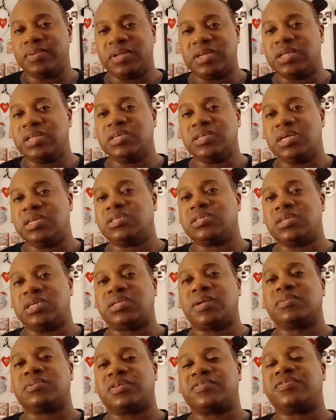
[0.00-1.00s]
it's
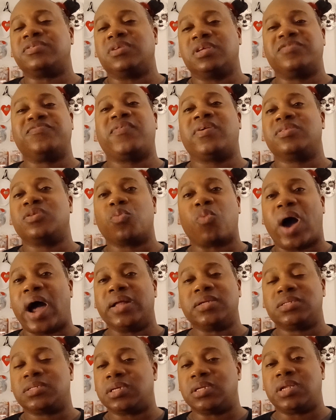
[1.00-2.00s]
something that's fun to
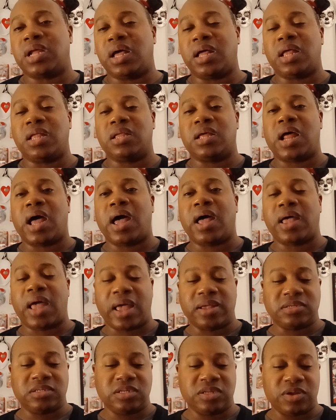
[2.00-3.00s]
watch.
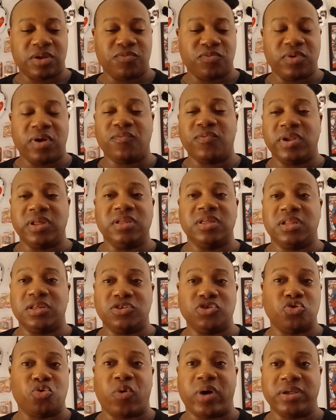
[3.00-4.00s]
I really did
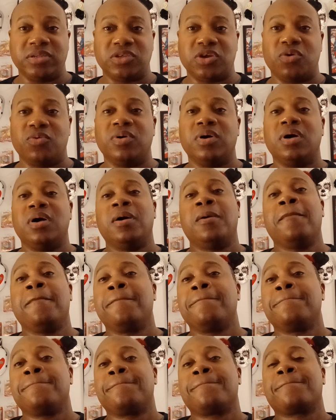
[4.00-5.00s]
enjoy. So
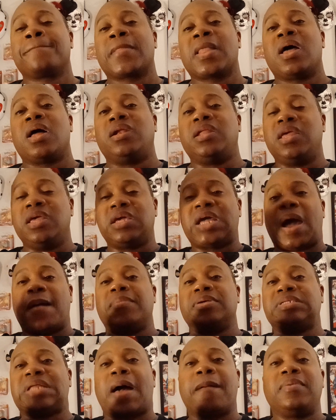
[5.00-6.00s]
leave
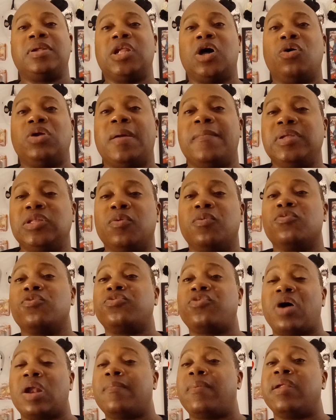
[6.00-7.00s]
comments down below. Let me know what you
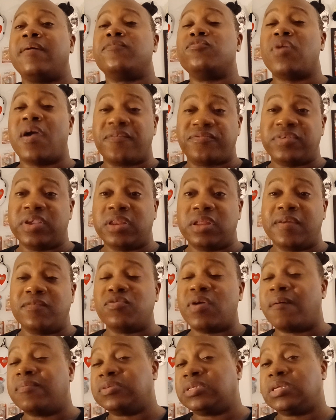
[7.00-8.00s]
thought about it. If you have seen it, if
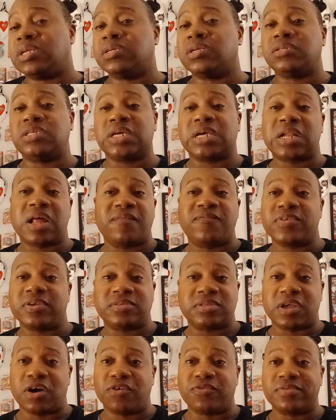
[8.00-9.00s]
you haven't seen it, just check it out for
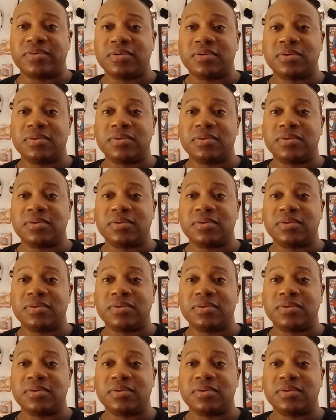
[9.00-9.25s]
yourself.